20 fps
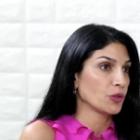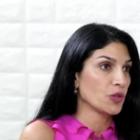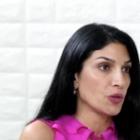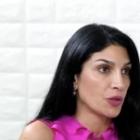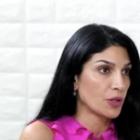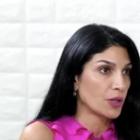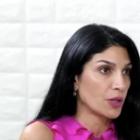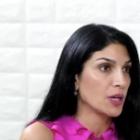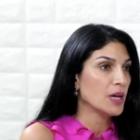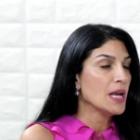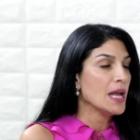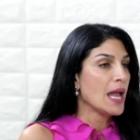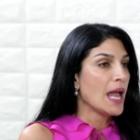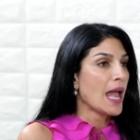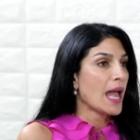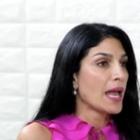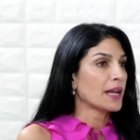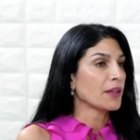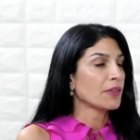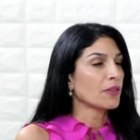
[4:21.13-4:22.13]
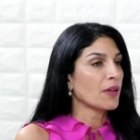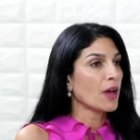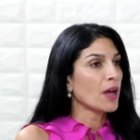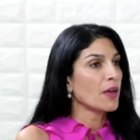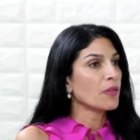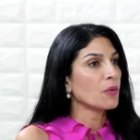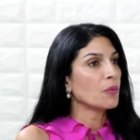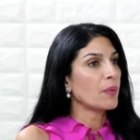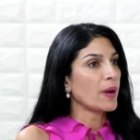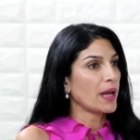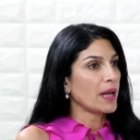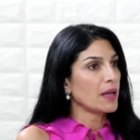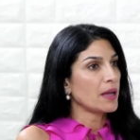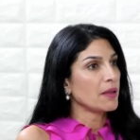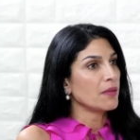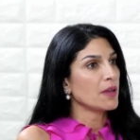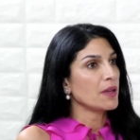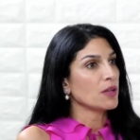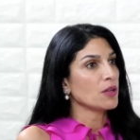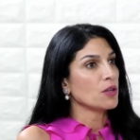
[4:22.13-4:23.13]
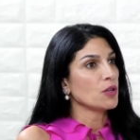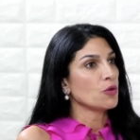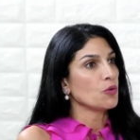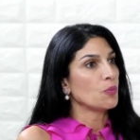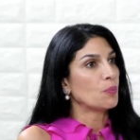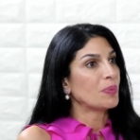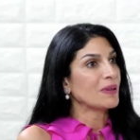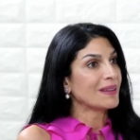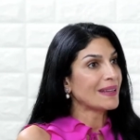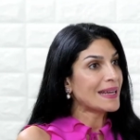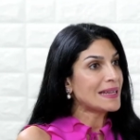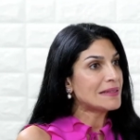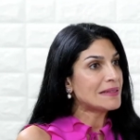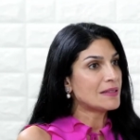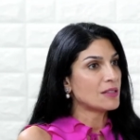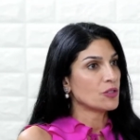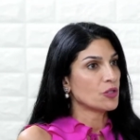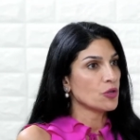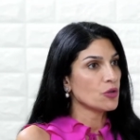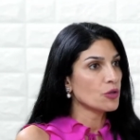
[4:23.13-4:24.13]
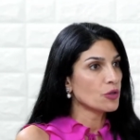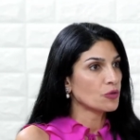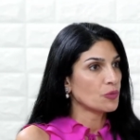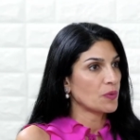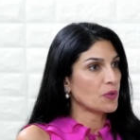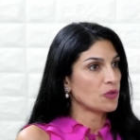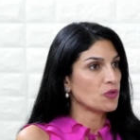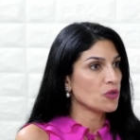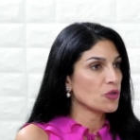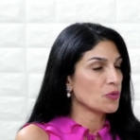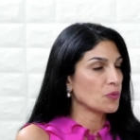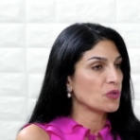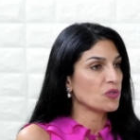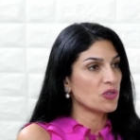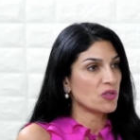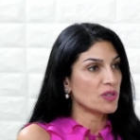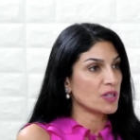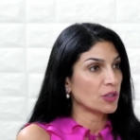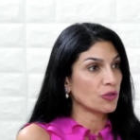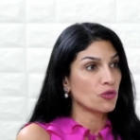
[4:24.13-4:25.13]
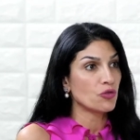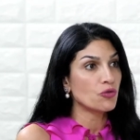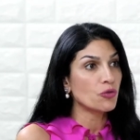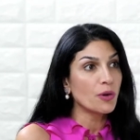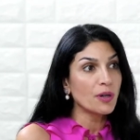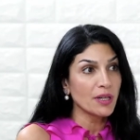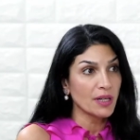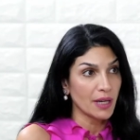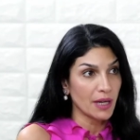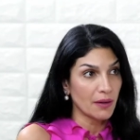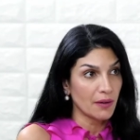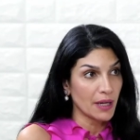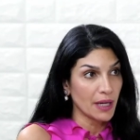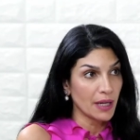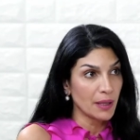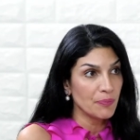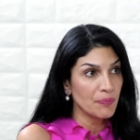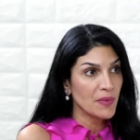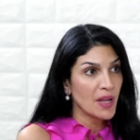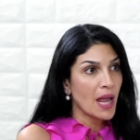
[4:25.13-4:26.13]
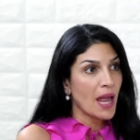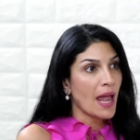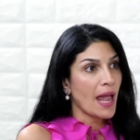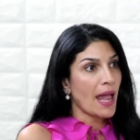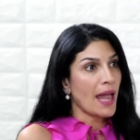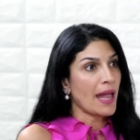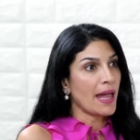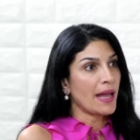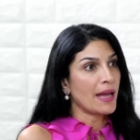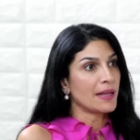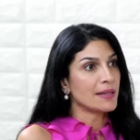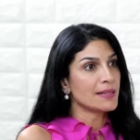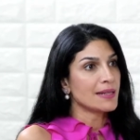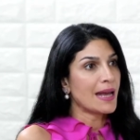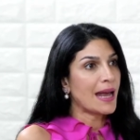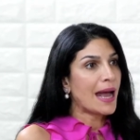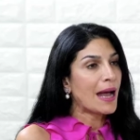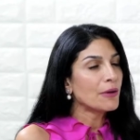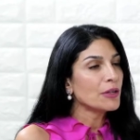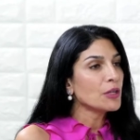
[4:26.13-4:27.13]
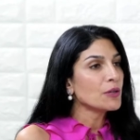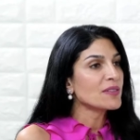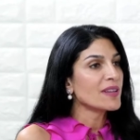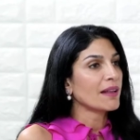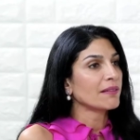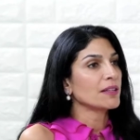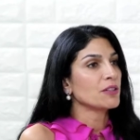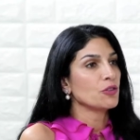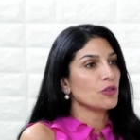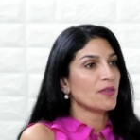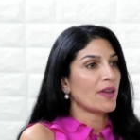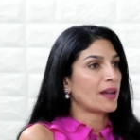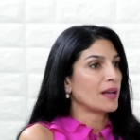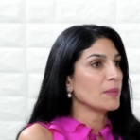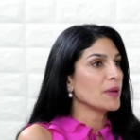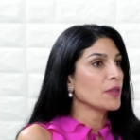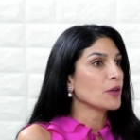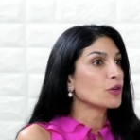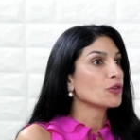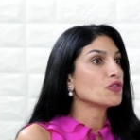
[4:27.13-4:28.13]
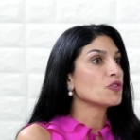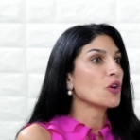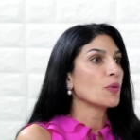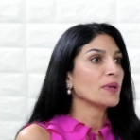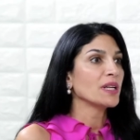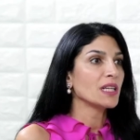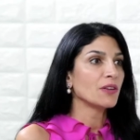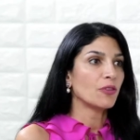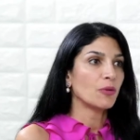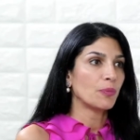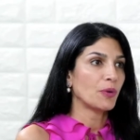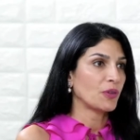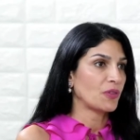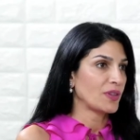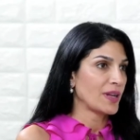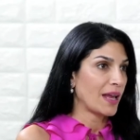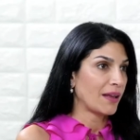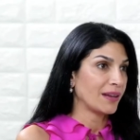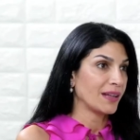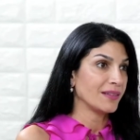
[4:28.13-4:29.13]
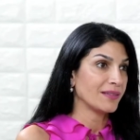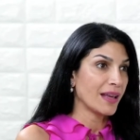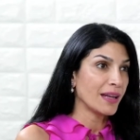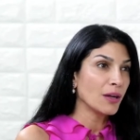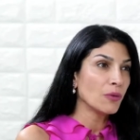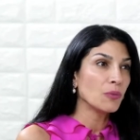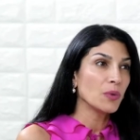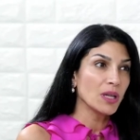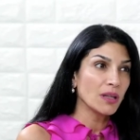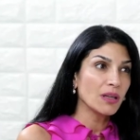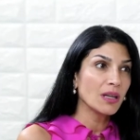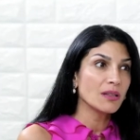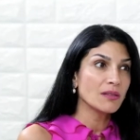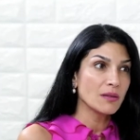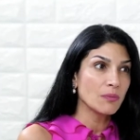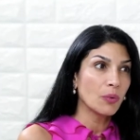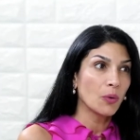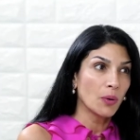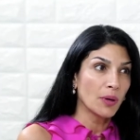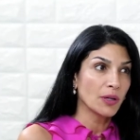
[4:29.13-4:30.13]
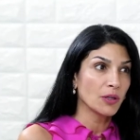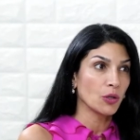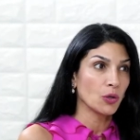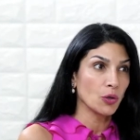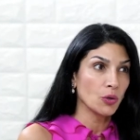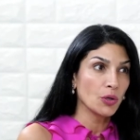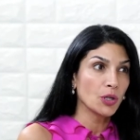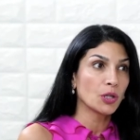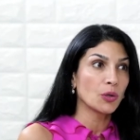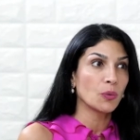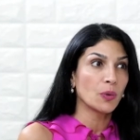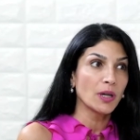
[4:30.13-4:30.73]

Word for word: tutor, and I thought the way that you placed the tutors with the student was just extraordinary. And how do you exactly do that? I mean, there are so many different personalities, and it really is important sure. who you're